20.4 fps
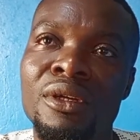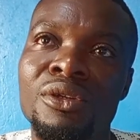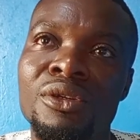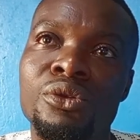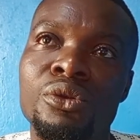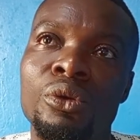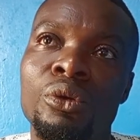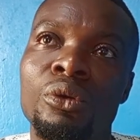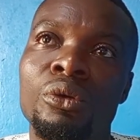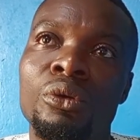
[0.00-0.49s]

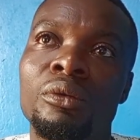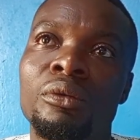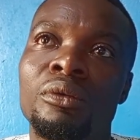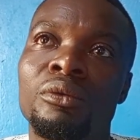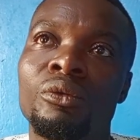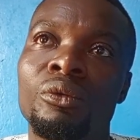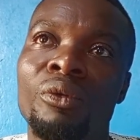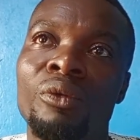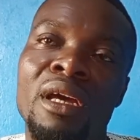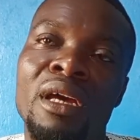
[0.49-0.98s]
So
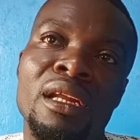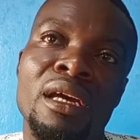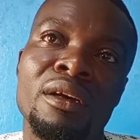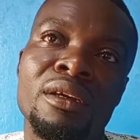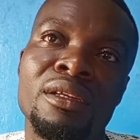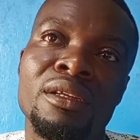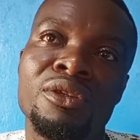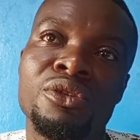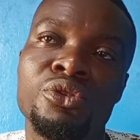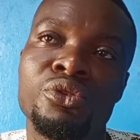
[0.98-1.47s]
right
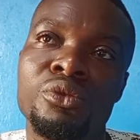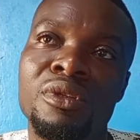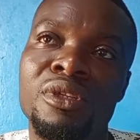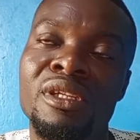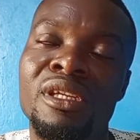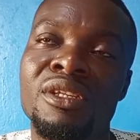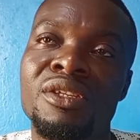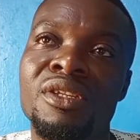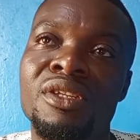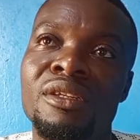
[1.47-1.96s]
now in
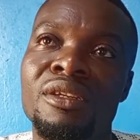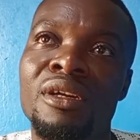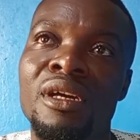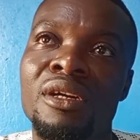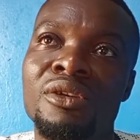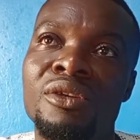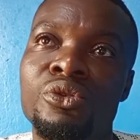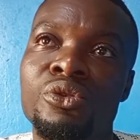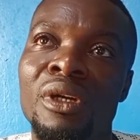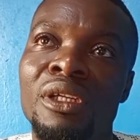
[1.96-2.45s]
the city
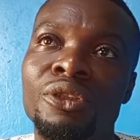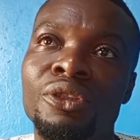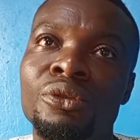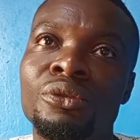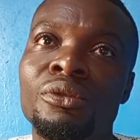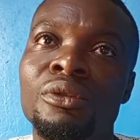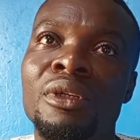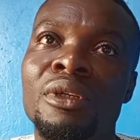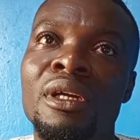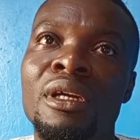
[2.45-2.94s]
of Reggio,
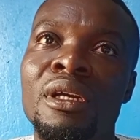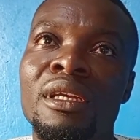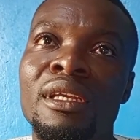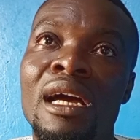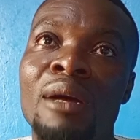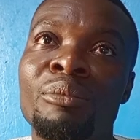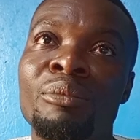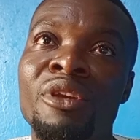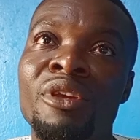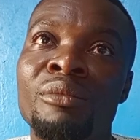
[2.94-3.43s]
we
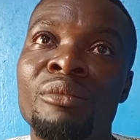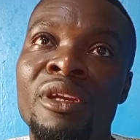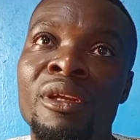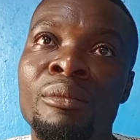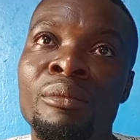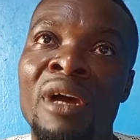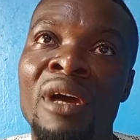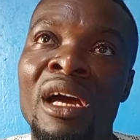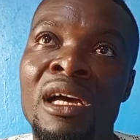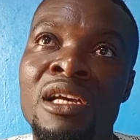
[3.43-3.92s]
are being
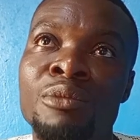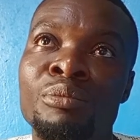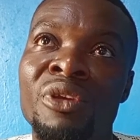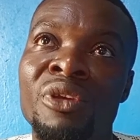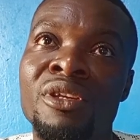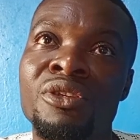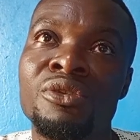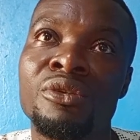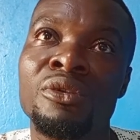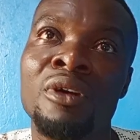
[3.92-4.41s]
minimized
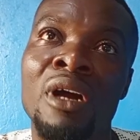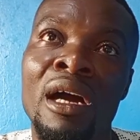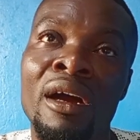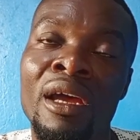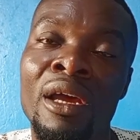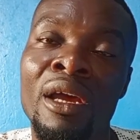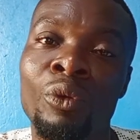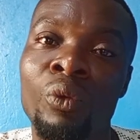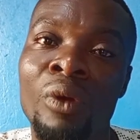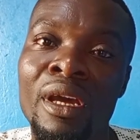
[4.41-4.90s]
based on
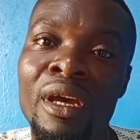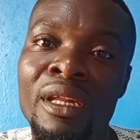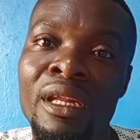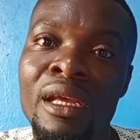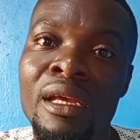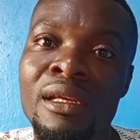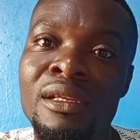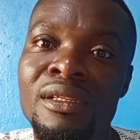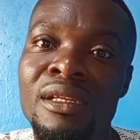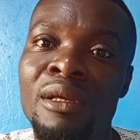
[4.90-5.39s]
our
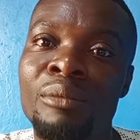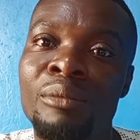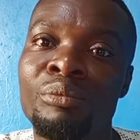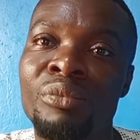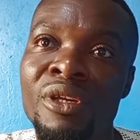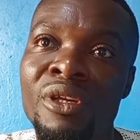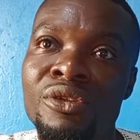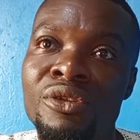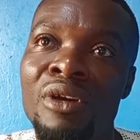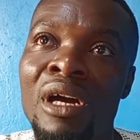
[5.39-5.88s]
awareness and
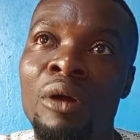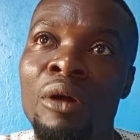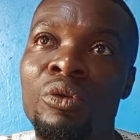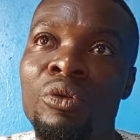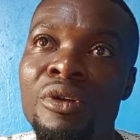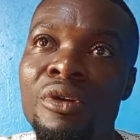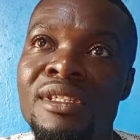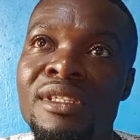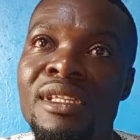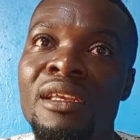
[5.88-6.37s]
based on our
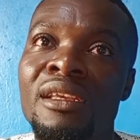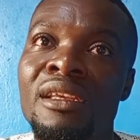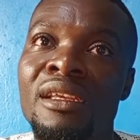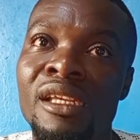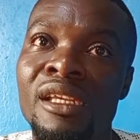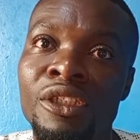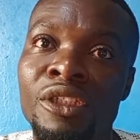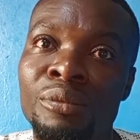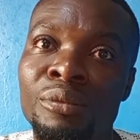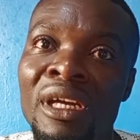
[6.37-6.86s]
constant
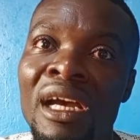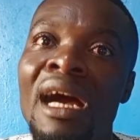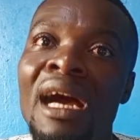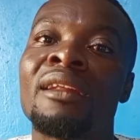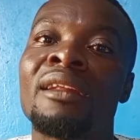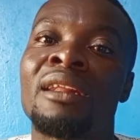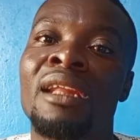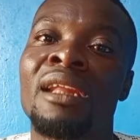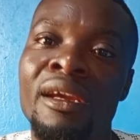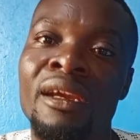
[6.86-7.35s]
engagement
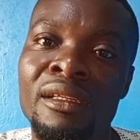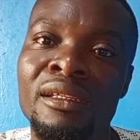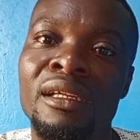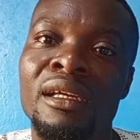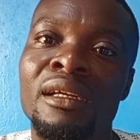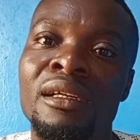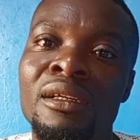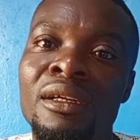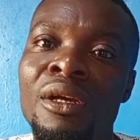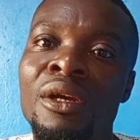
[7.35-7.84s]
at night
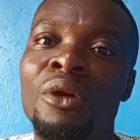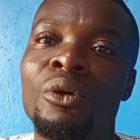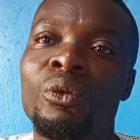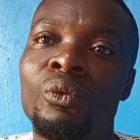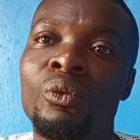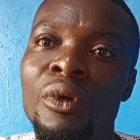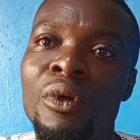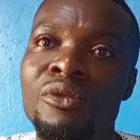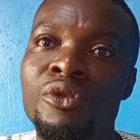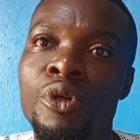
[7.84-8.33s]

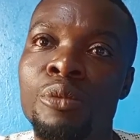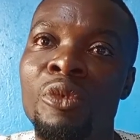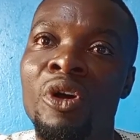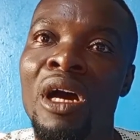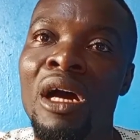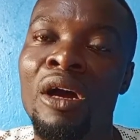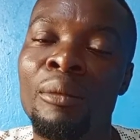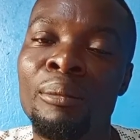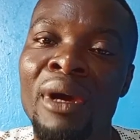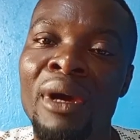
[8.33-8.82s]
with some of
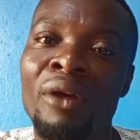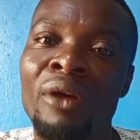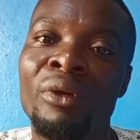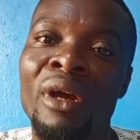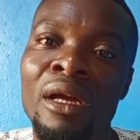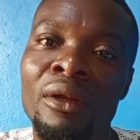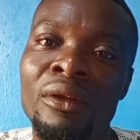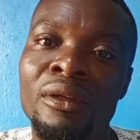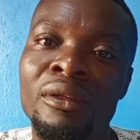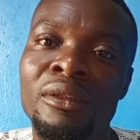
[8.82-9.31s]
our
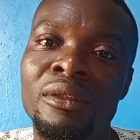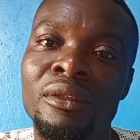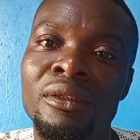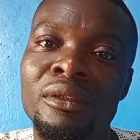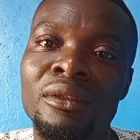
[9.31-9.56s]
background.